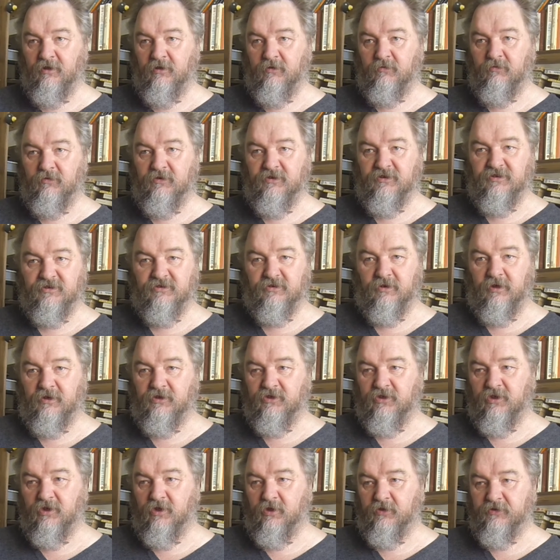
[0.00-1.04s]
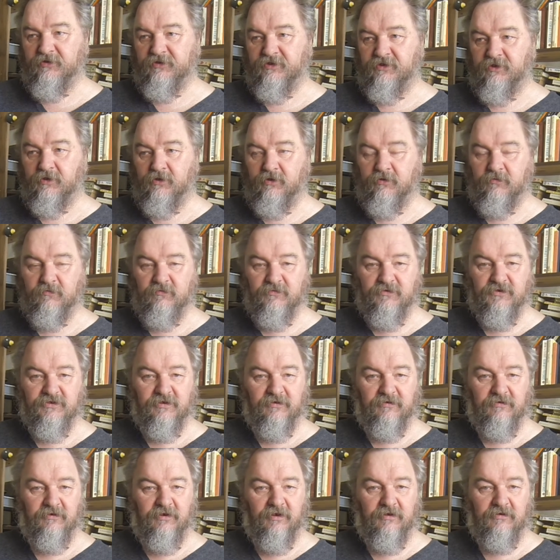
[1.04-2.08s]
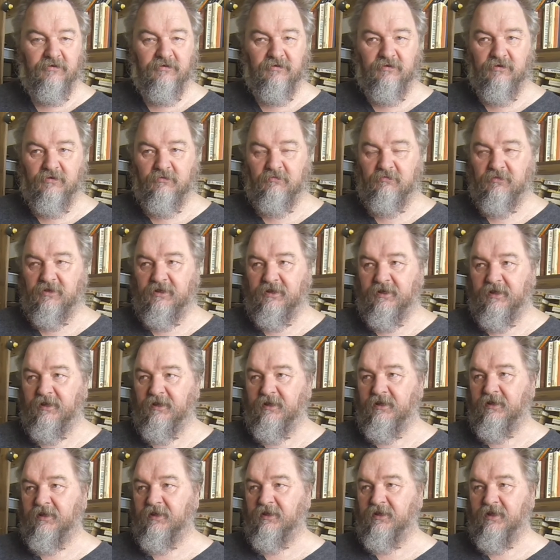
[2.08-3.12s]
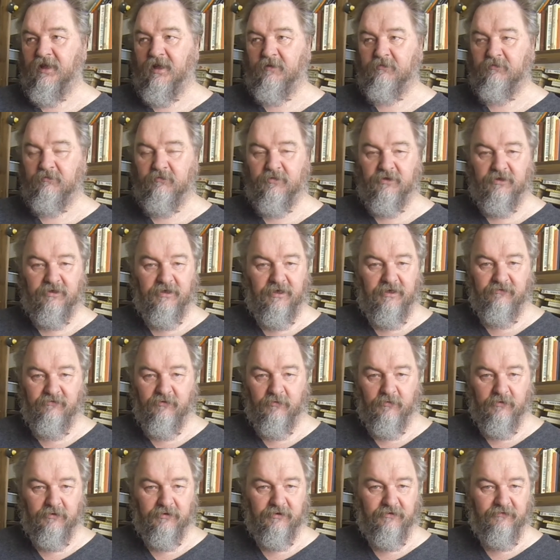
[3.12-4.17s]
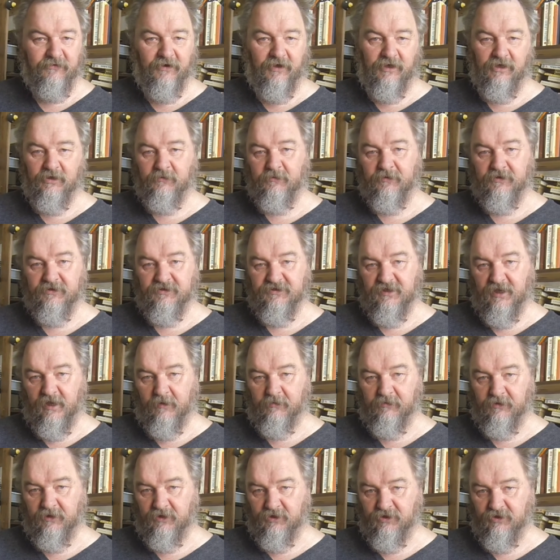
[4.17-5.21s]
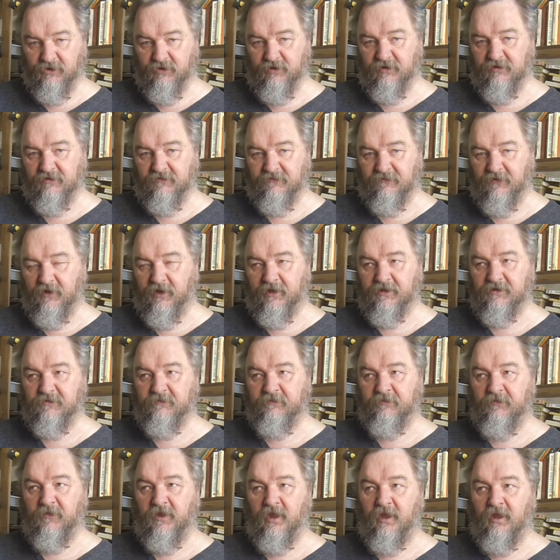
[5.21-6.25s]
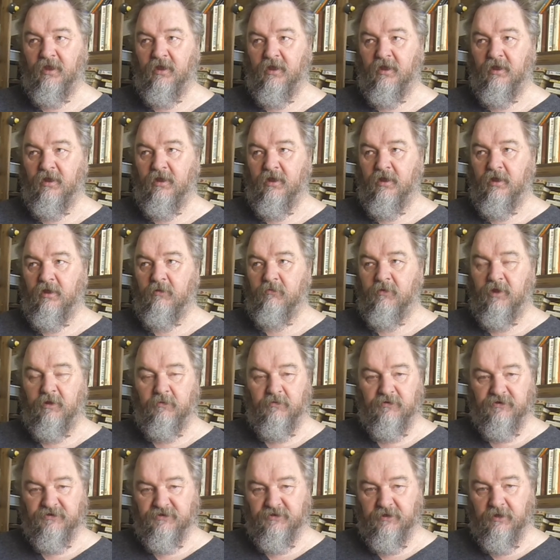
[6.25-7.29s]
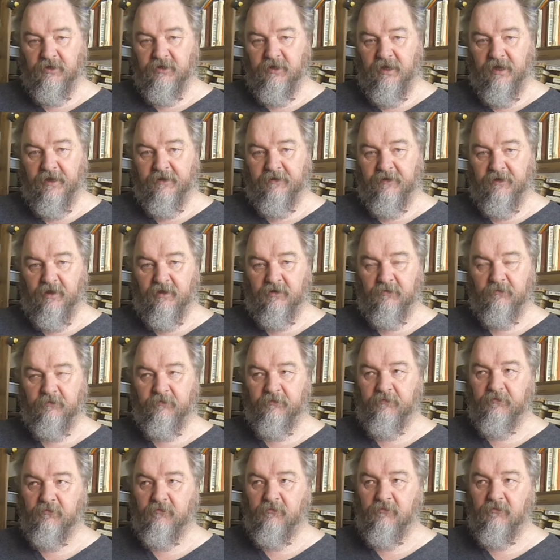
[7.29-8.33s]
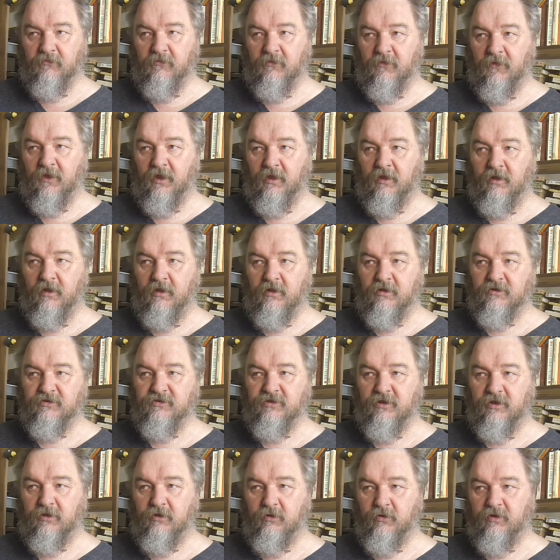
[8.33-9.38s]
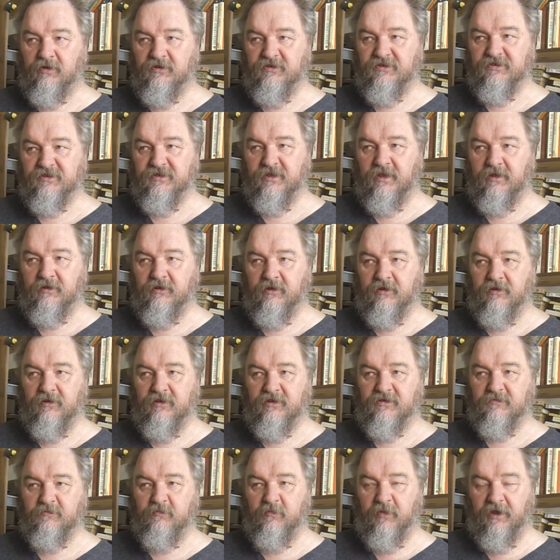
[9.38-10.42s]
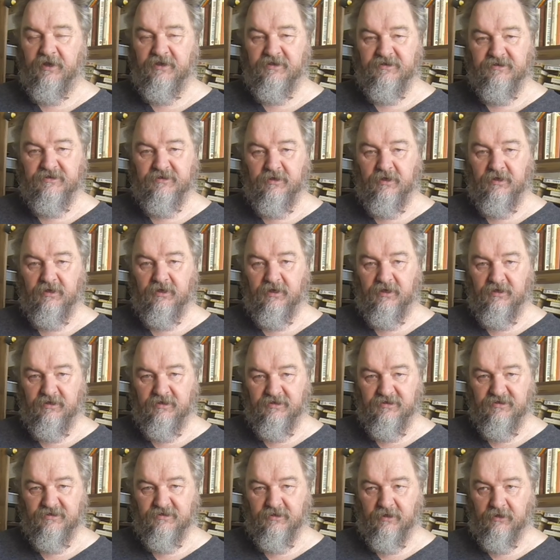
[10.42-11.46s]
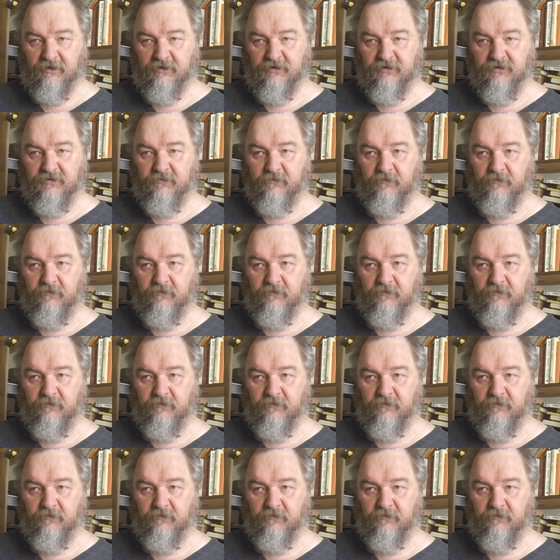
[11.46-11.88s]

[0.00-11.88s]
with strange costumes and completely unbelievable developments happening during the fight. People still like that. So you can see that this basic instinct